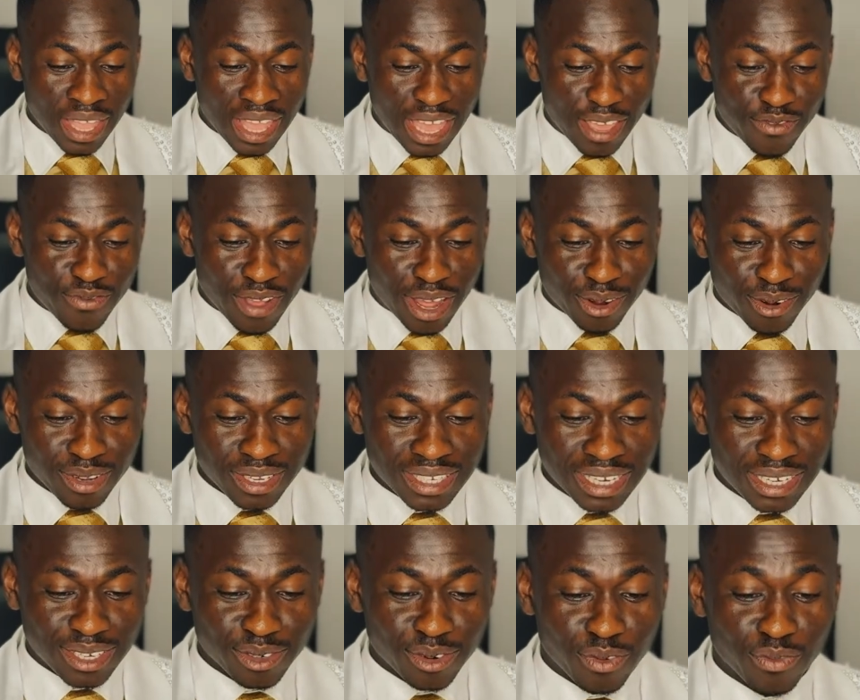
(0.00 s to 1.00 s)
If you are not
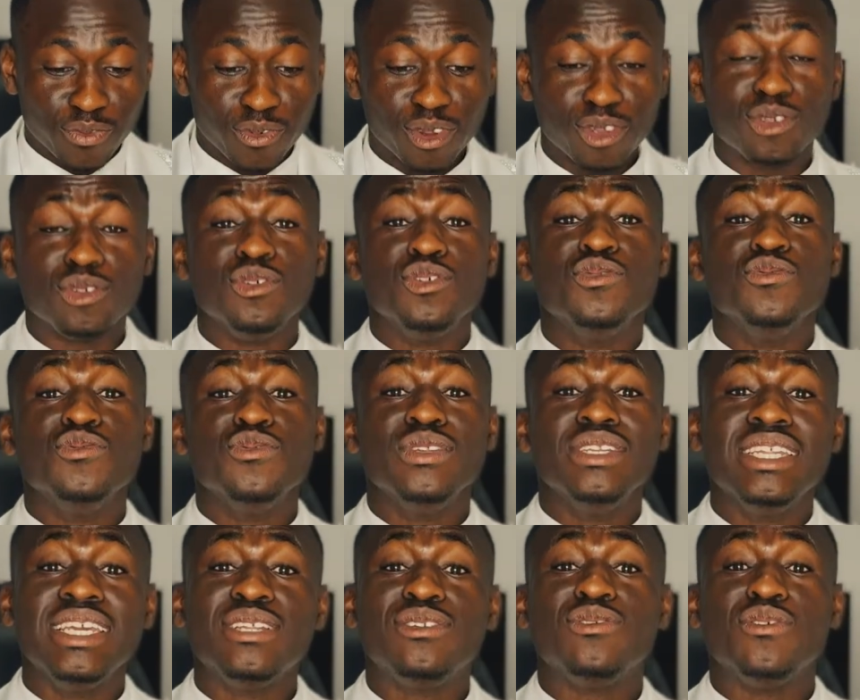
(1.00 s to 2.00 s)
certain of what you
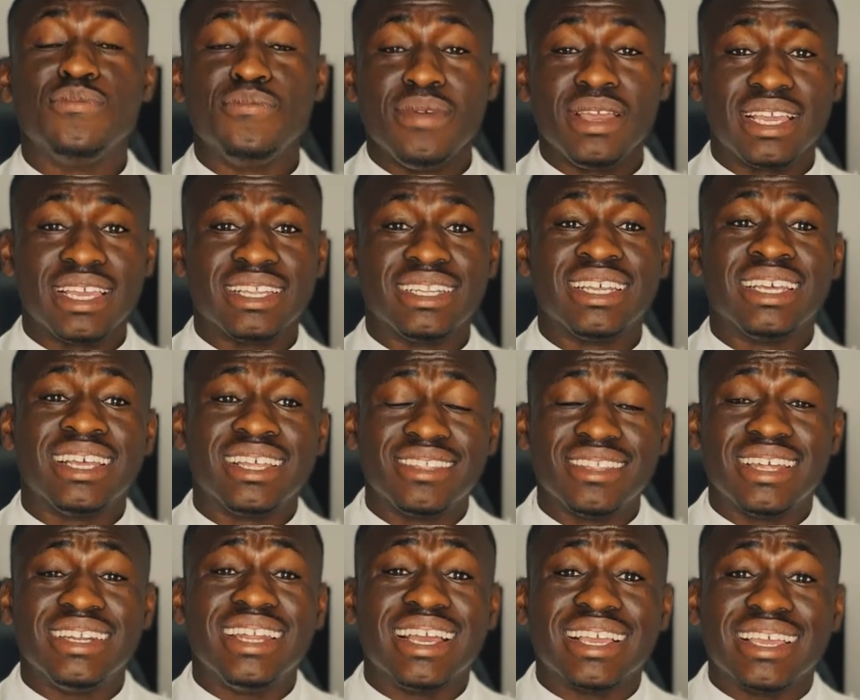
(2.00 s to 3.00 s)
need to make it,
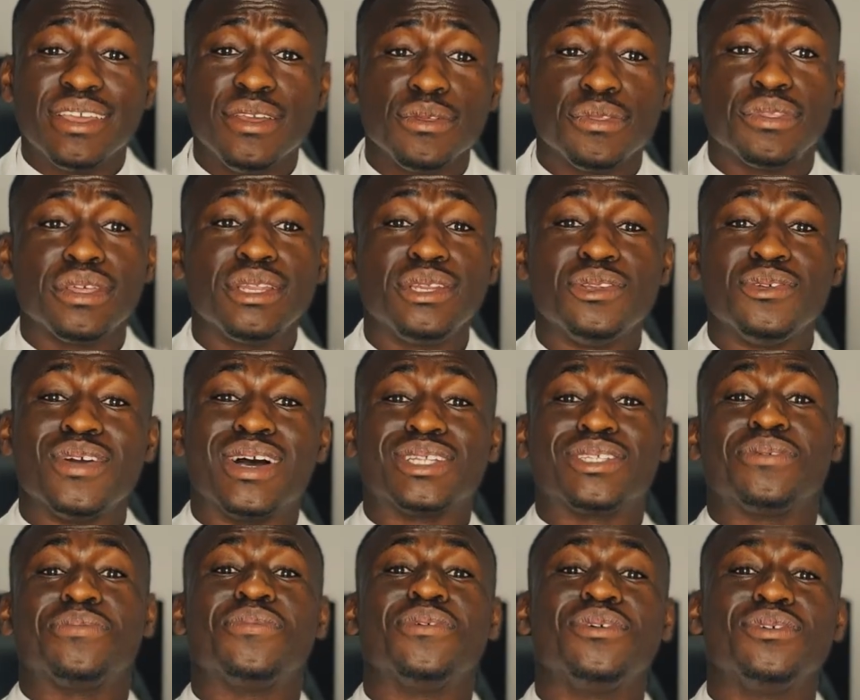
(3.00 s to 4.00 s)
then the key thing you are
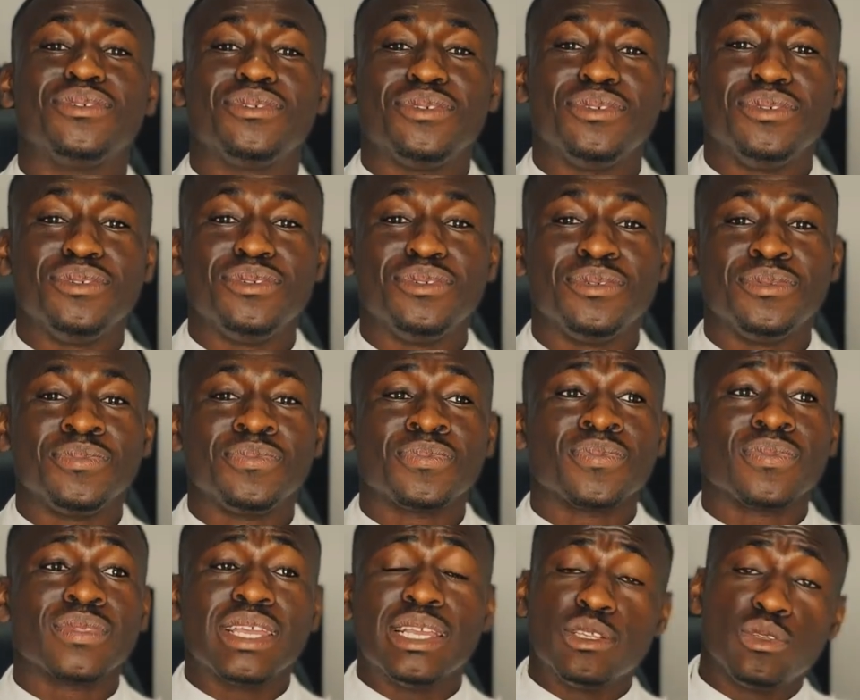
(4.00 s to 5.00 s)
supposed to do
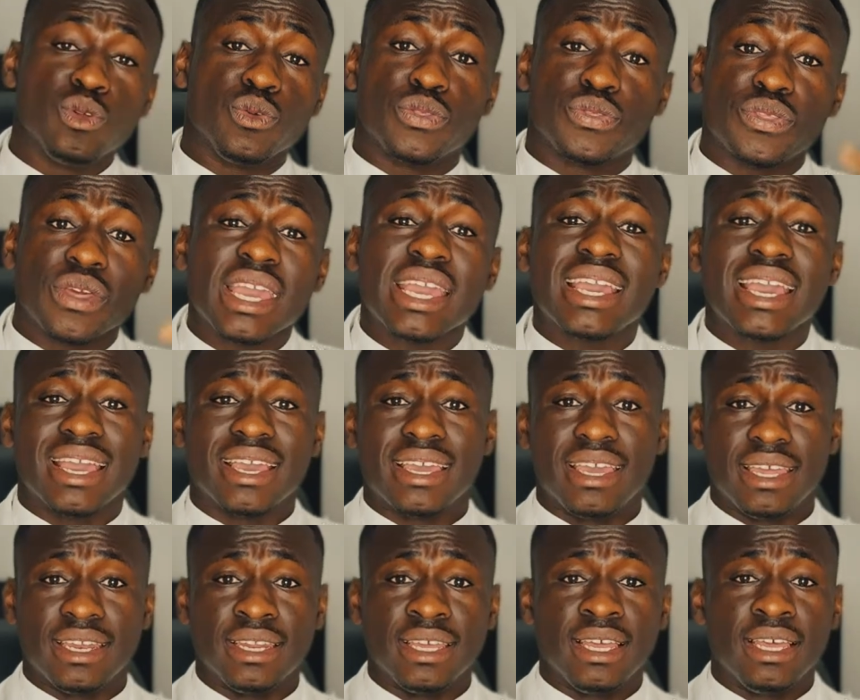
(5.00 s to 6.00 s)
is to think
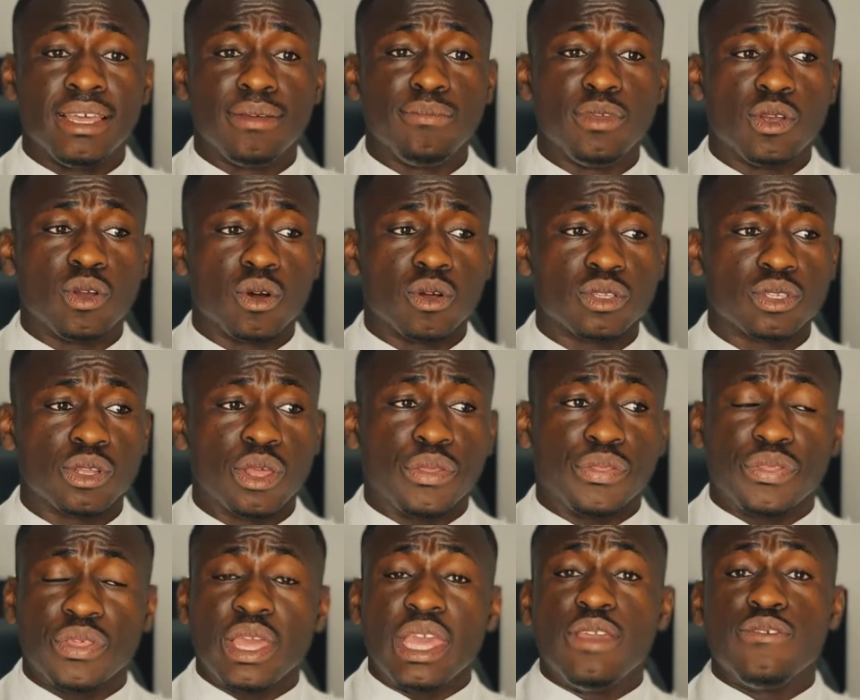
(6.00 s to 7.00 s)
again. Because
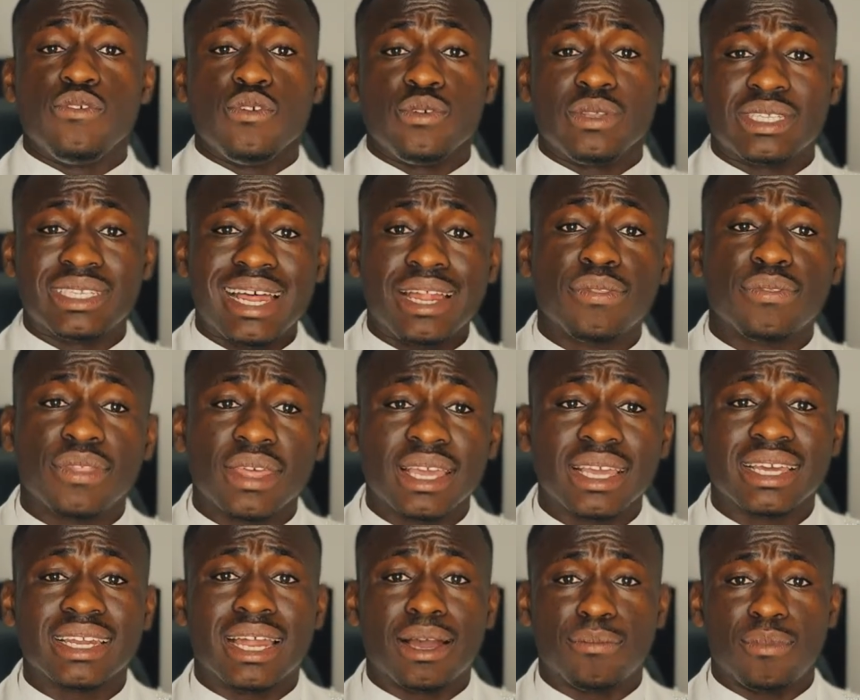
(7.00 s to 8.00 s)
if you start
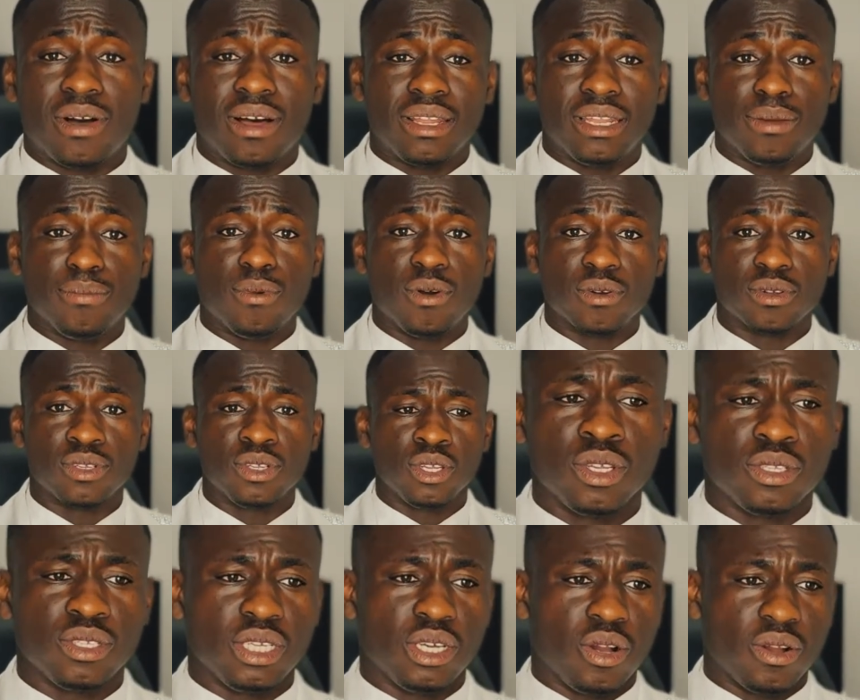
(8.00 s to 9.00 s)
thinking about the box,
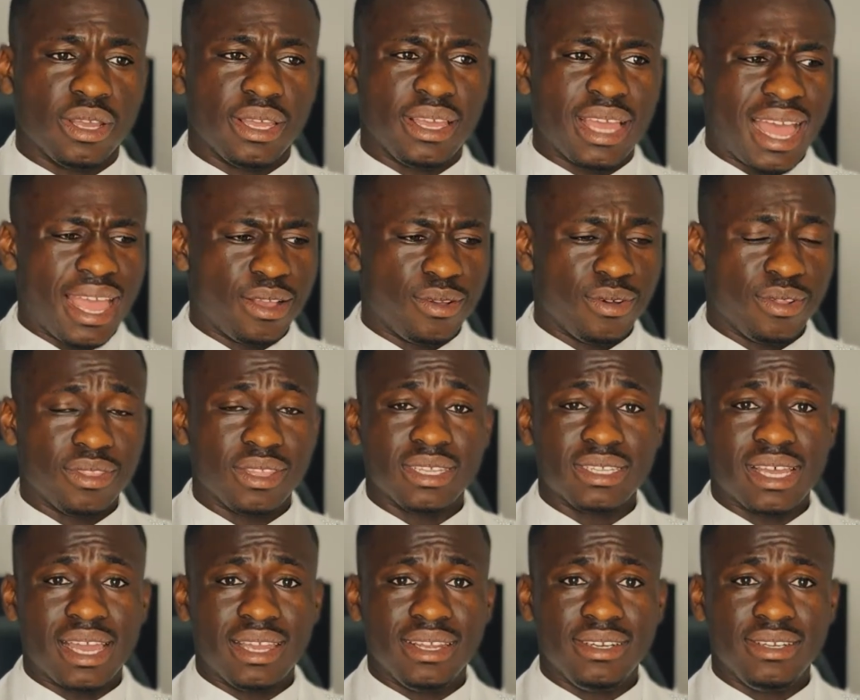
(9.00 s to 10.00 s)
say, okay, I got
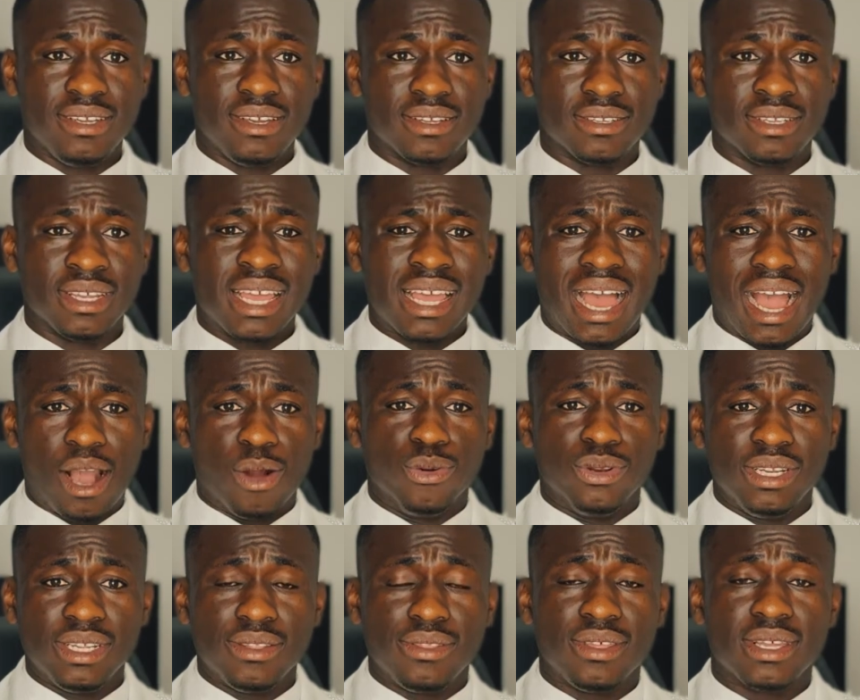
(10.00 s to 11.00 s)
these ideas. I will
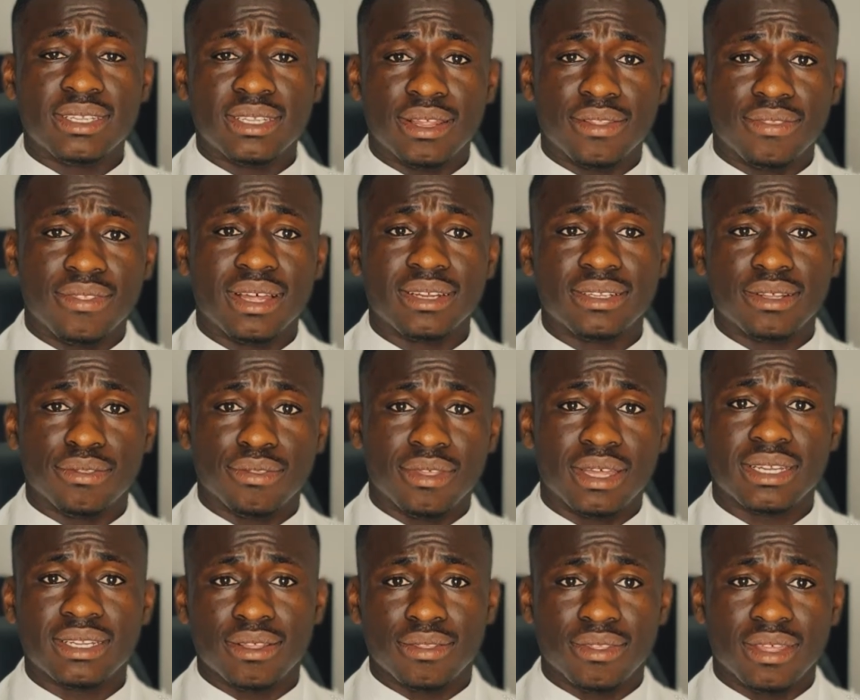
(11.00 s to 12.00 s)
need this and that and
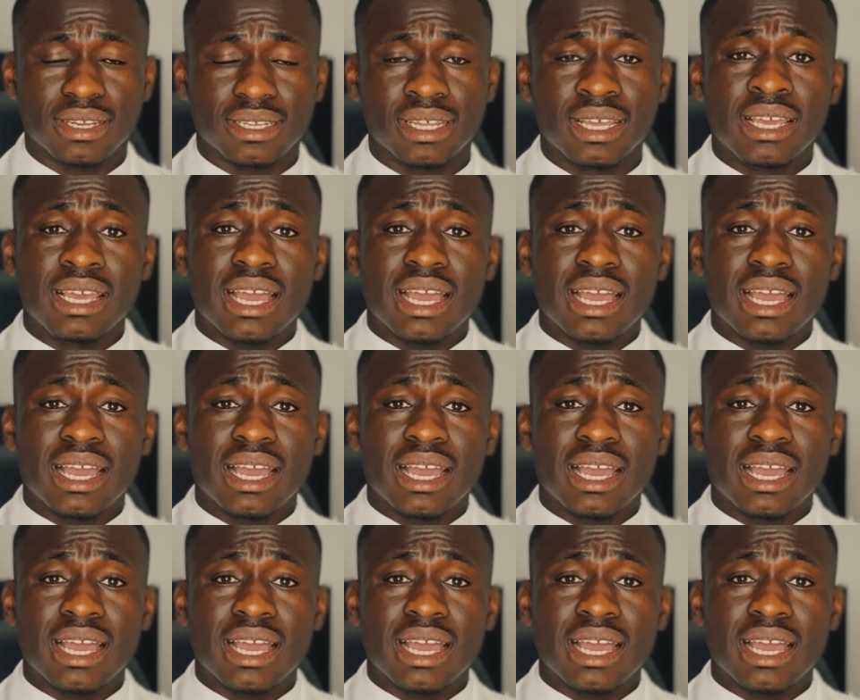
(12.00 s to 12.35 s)
that and that.